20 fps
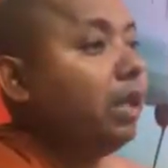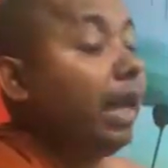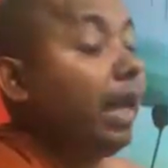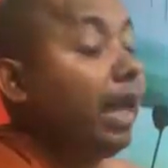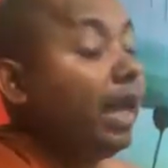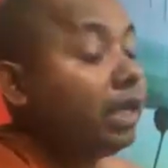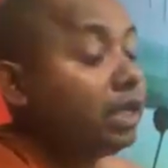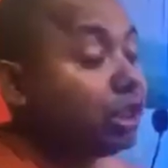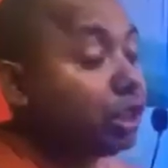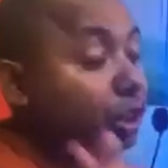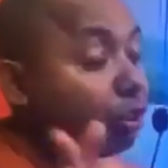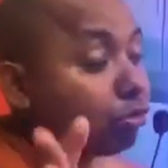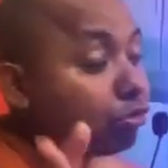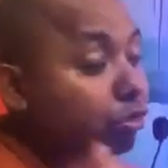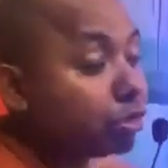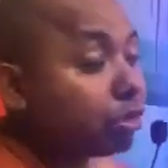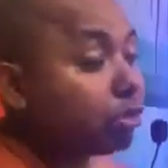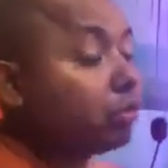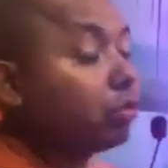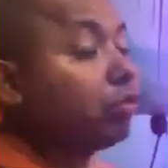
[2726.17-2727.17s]
and
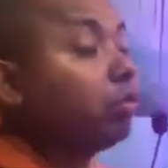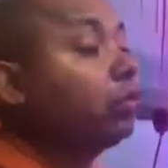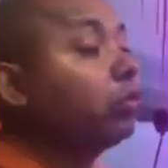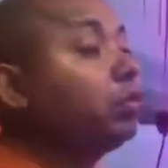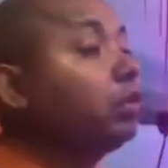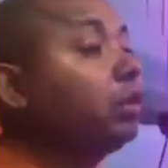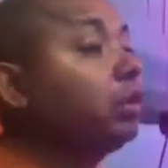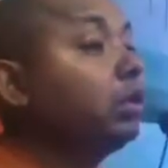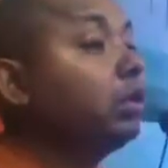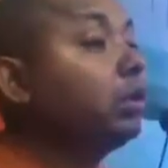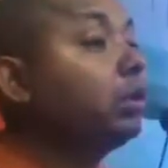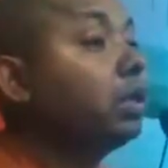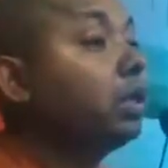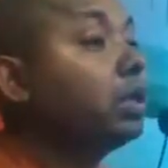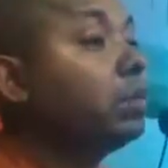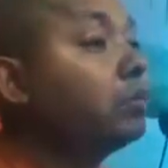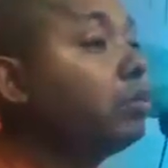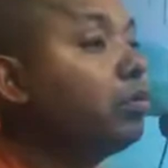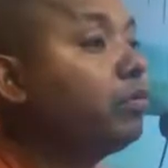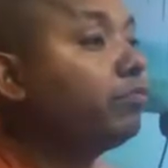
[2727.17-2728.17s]
delusion
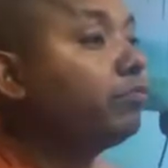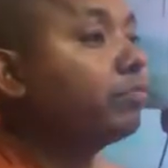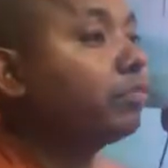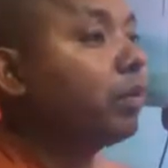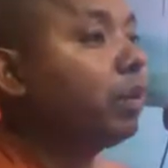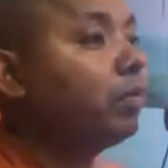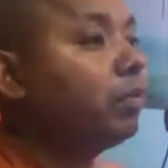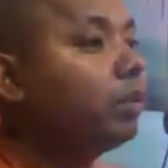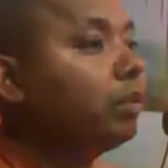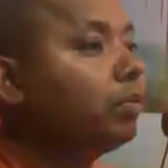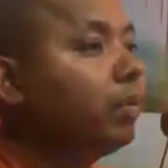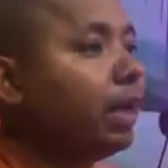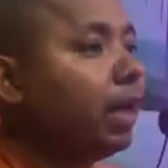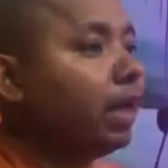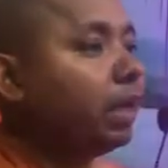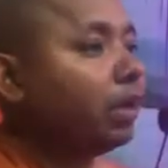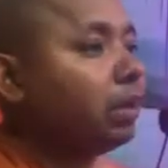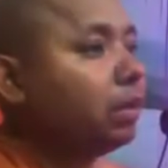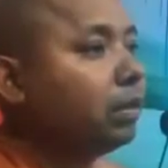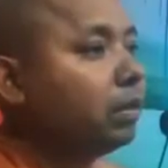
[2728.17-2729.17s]
removed from your
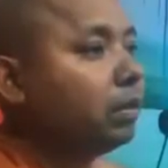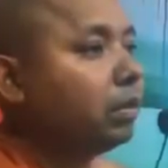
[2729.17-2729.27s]
mind.